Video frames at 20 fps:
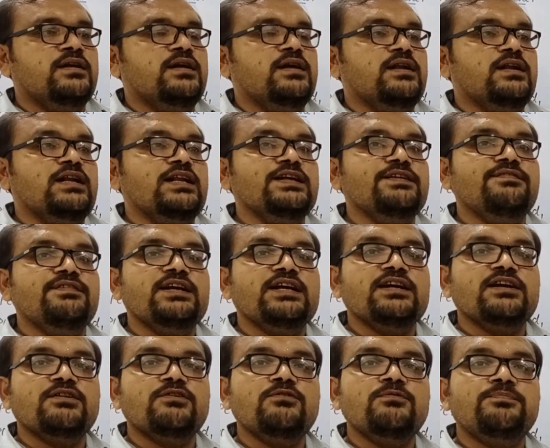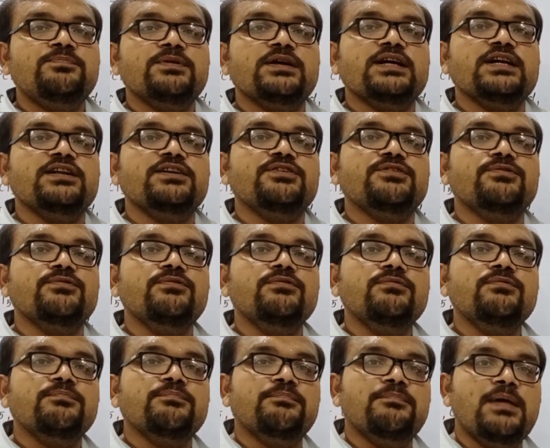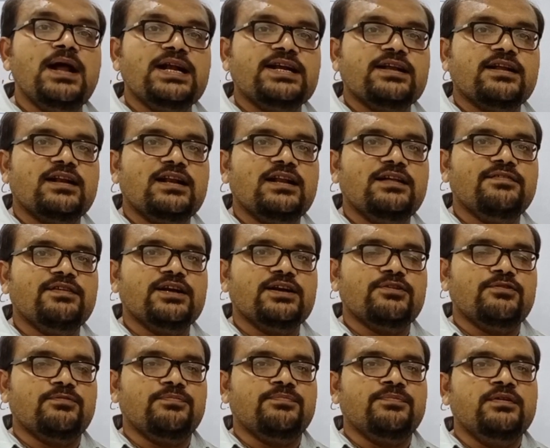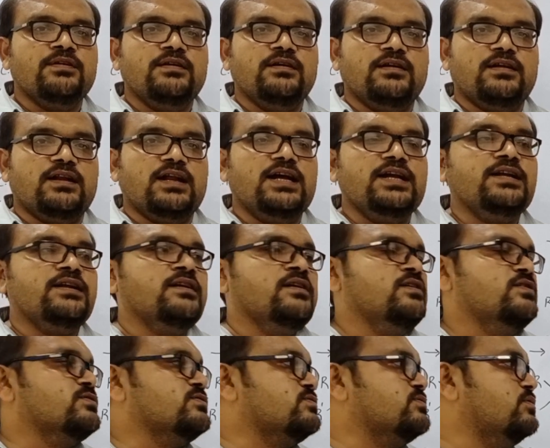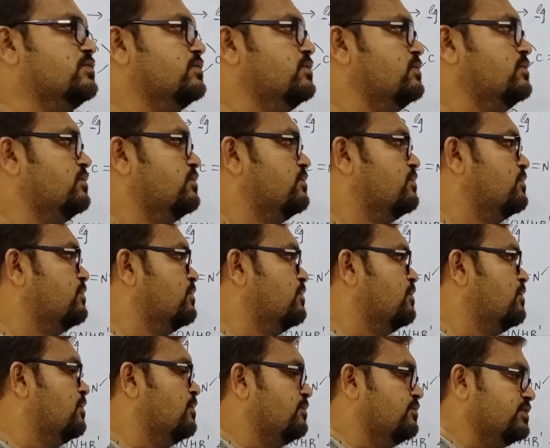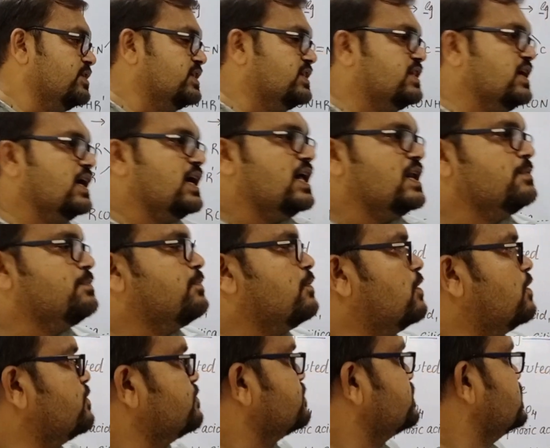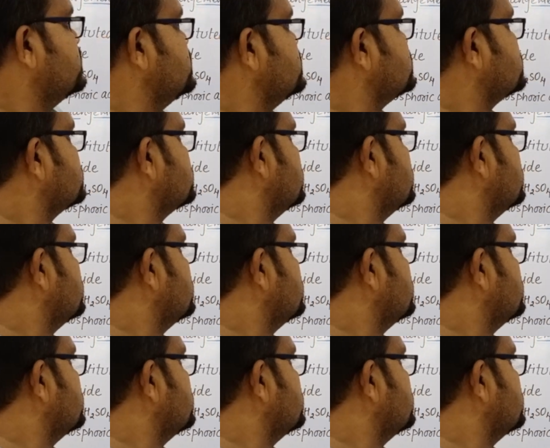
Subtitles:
living group into better living group, right? So with the help of this